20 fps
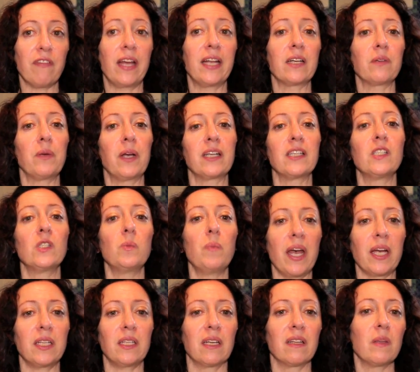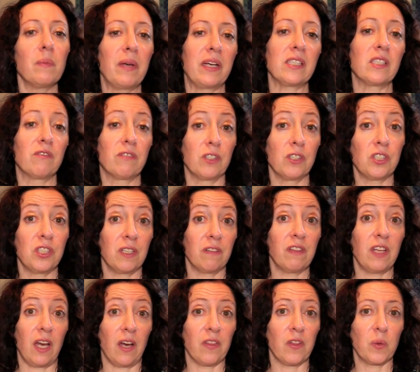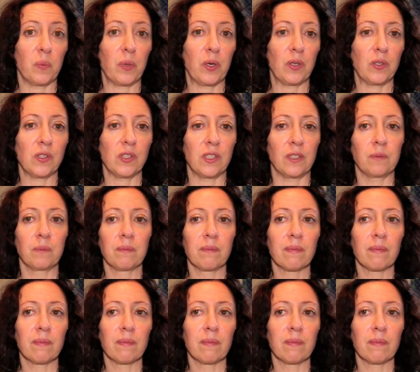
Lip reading: and expecting the best version of the other person.